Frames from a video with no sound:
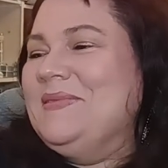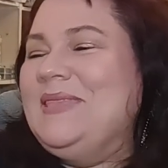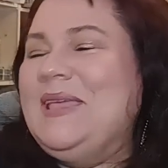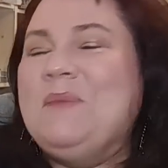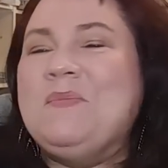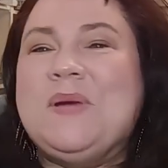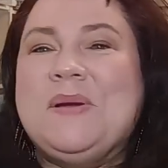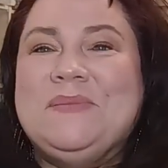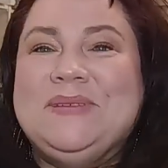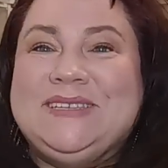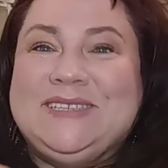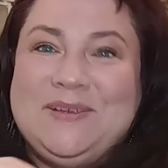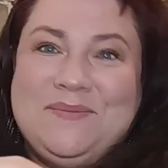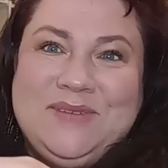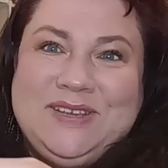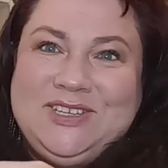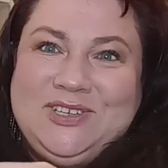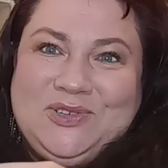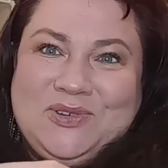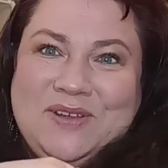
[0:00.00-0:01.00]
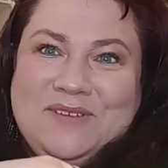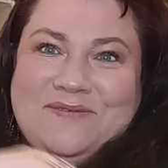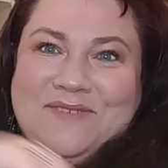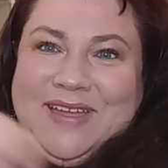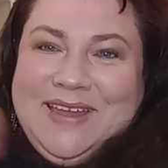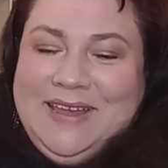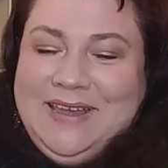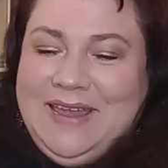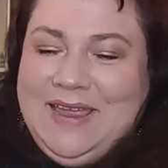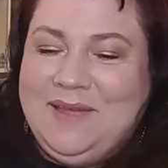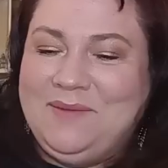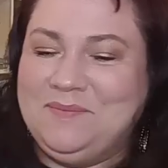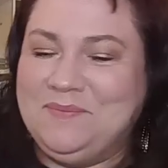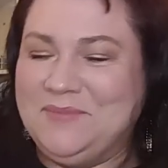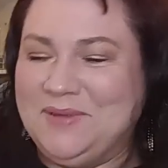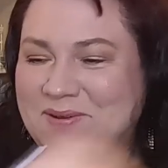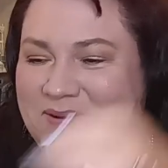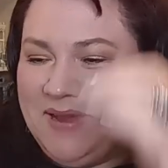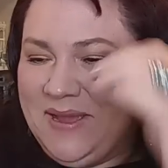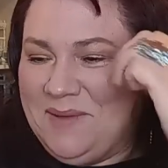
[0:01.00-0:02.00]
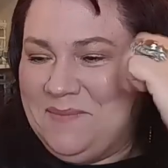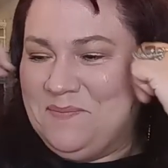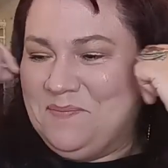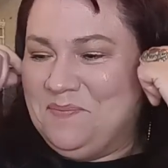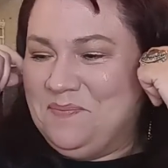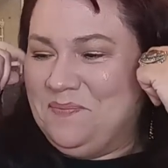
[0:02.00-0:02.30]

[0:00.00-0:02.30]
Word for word: That brought me so much joy finding that. Okay.